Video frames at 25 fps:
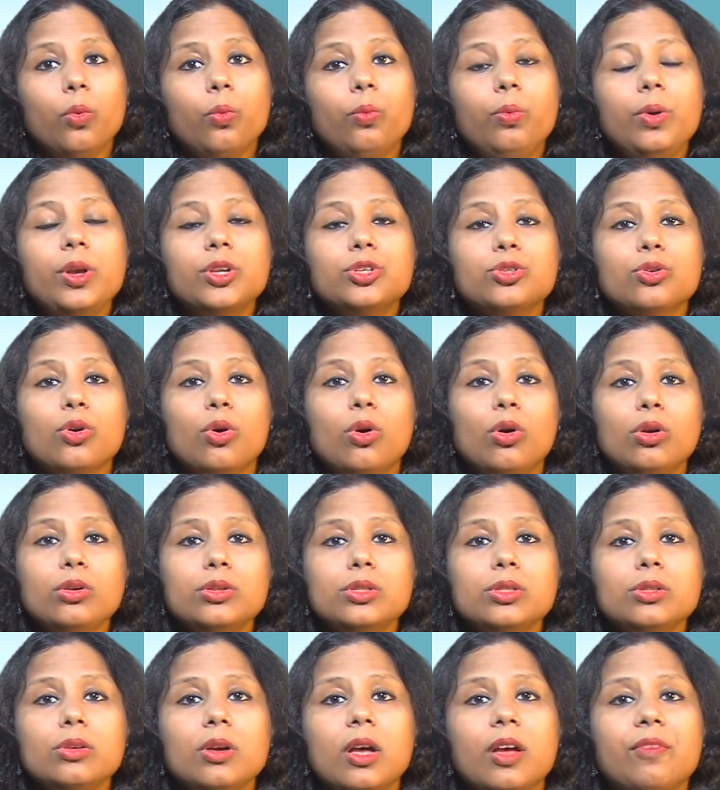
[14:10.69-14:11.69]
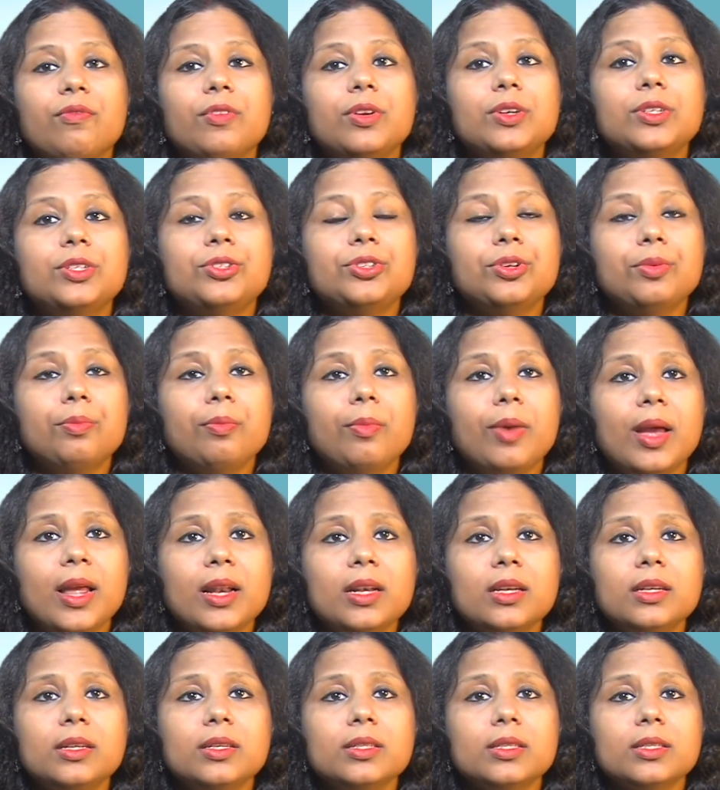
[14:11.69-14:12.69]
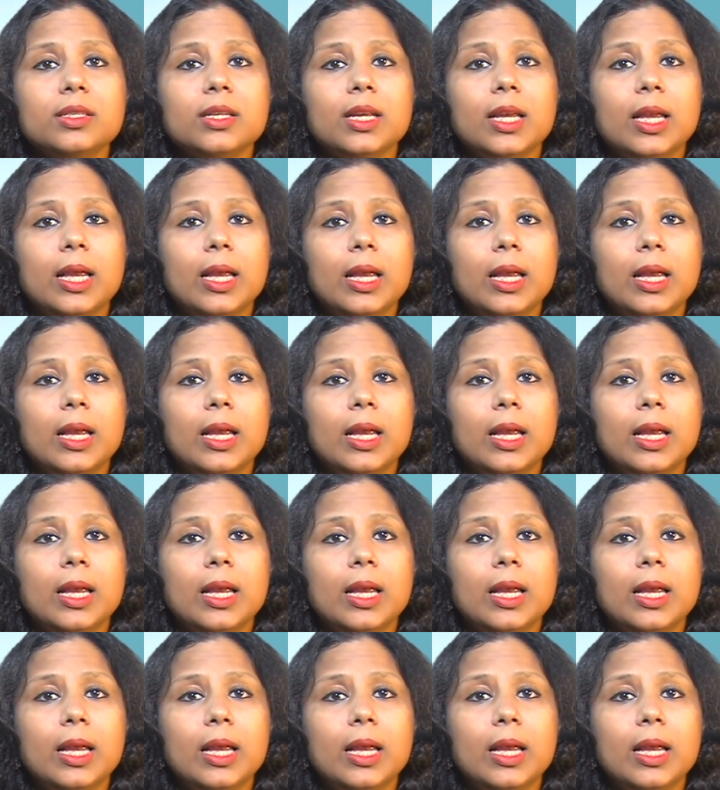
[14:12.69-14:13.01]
which also have a tremendous